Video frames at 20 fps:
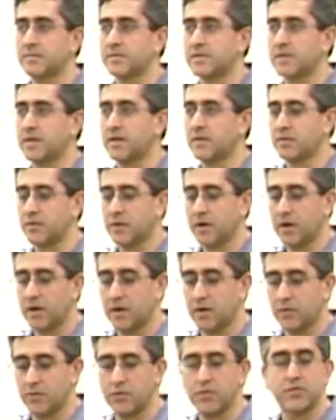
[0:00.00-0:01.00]
standard
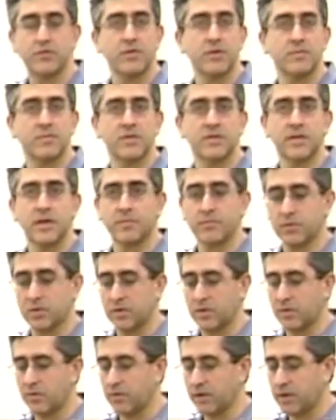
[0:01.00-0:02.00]
how you trim the sample
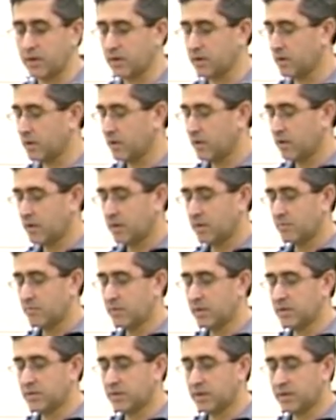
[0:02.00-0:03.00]
in the ring.
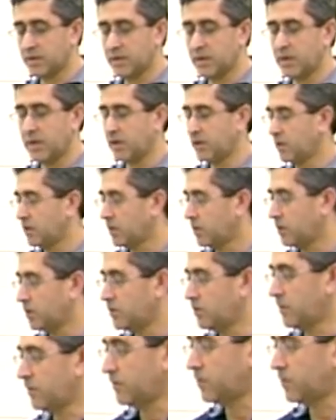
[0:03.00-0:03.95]
Basically, you have